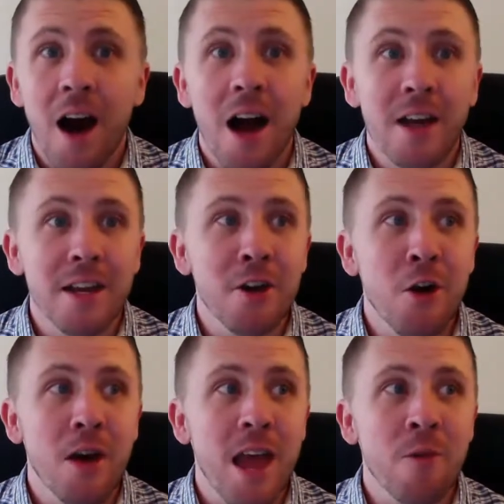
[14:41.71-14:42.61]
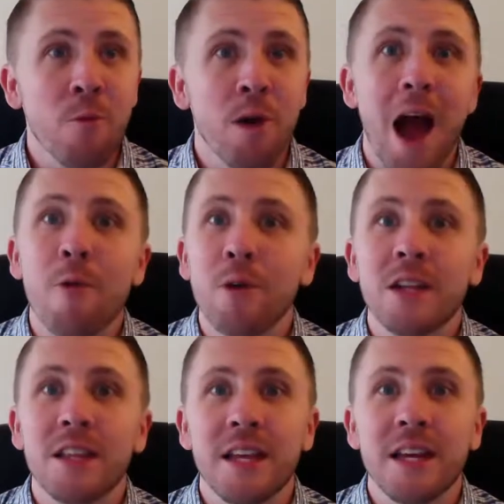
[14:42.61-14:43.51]
And what I
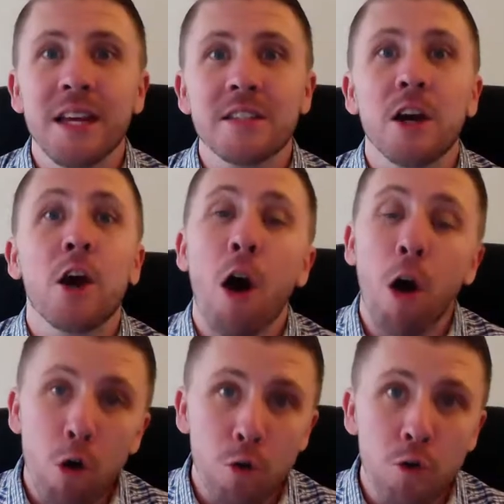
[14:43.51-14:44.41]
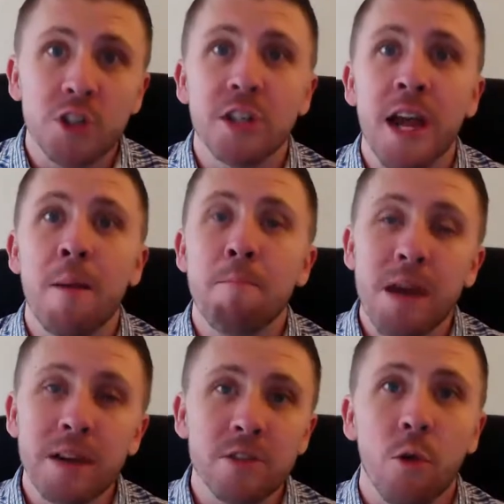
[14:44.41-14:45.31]
really think is a coach and a
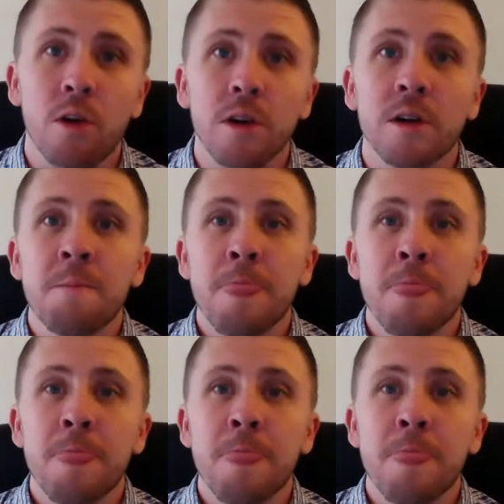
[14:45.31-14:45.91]
mentor